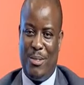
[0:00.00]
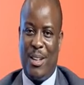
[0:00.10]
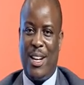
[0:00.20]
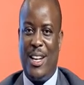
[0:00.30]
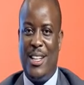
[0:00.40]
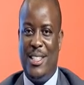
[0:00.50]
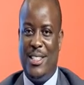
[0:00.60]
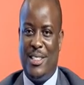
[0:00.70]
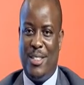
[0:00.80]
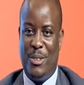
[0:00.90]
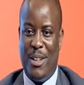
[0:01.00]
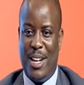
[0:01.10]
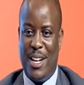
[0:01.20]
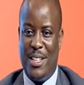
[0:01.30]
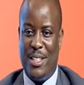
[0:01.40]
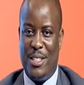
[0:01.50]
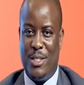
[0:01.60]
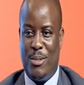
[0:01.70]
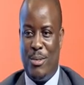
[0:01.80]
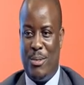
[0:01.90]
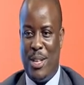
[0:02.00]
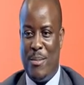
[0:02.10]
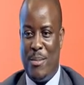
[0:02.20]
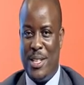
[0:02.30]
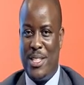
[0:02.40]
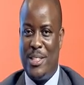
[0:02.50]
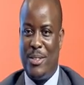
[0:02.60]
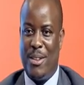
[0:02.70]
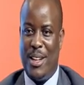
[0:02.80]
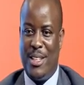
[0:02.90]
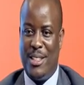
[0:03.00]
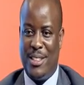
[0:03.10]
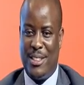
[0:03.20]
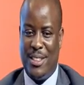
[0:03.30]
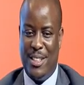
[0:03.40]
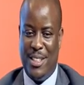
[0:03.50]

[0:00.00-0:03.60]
encourage Ugandans to embrace insurance